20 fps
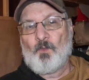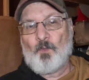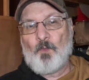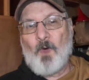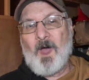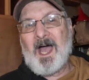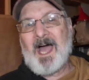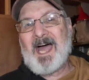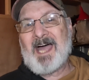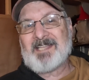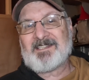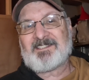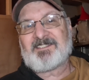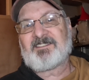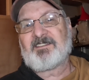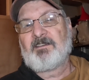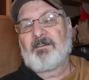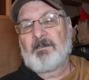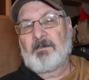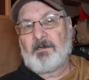
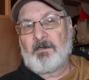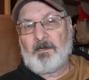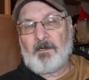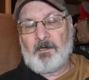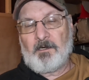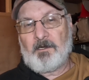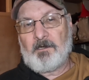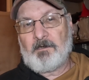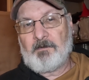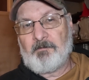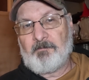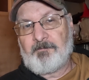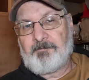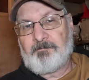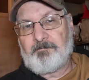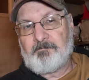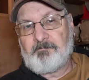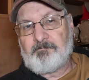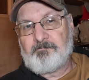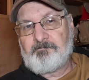watts of
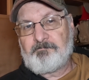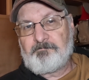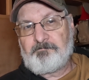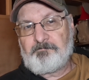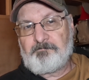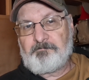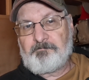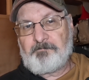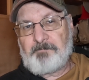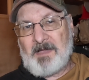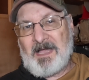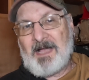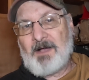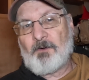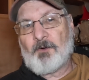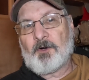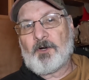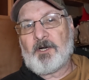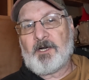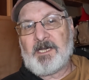
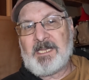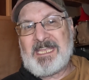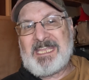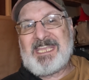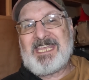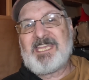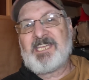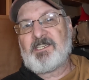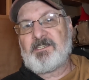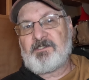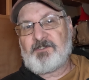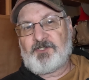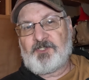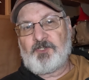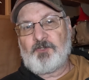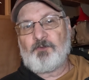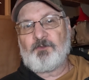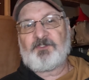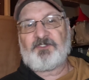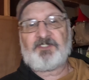power in
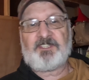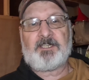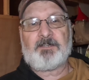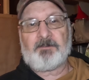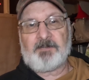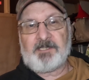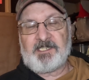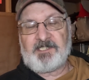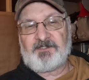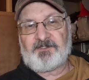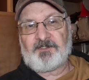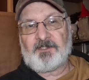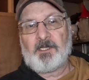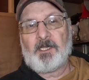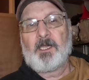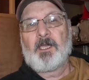two series